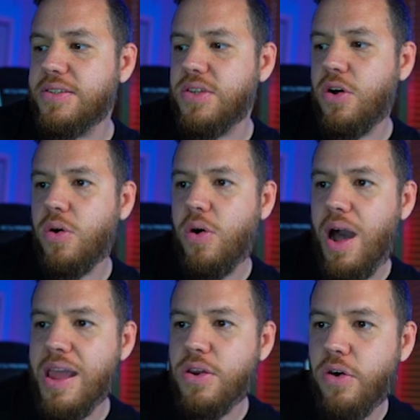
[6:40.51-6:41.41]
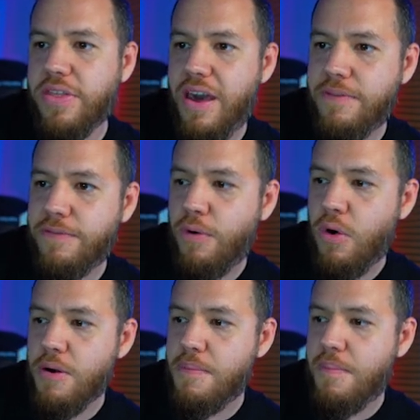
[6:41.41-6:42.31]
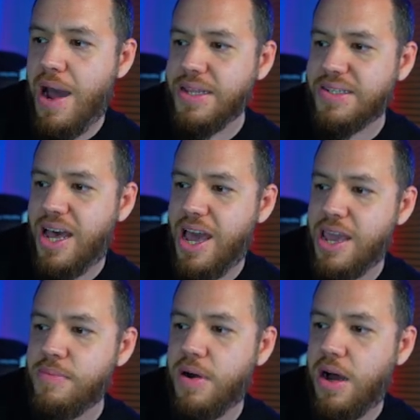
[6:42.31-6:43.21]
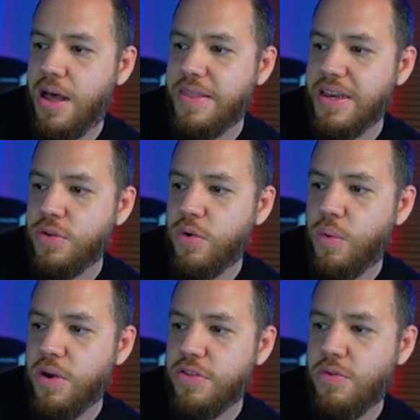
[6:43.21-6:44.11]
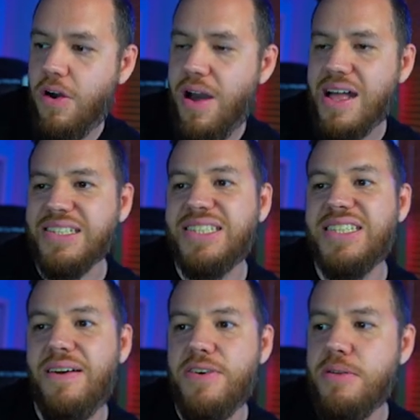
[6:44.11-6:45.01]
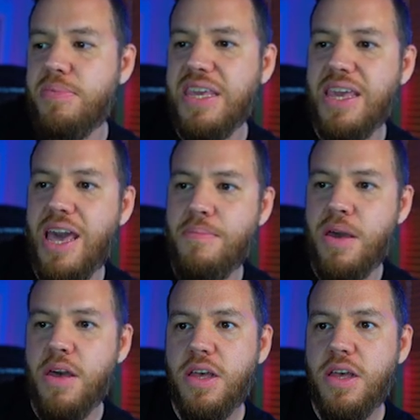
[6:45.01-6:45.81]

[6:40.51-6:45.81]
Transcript: So I know that for my time, they do a withdrawal at 7 p.m.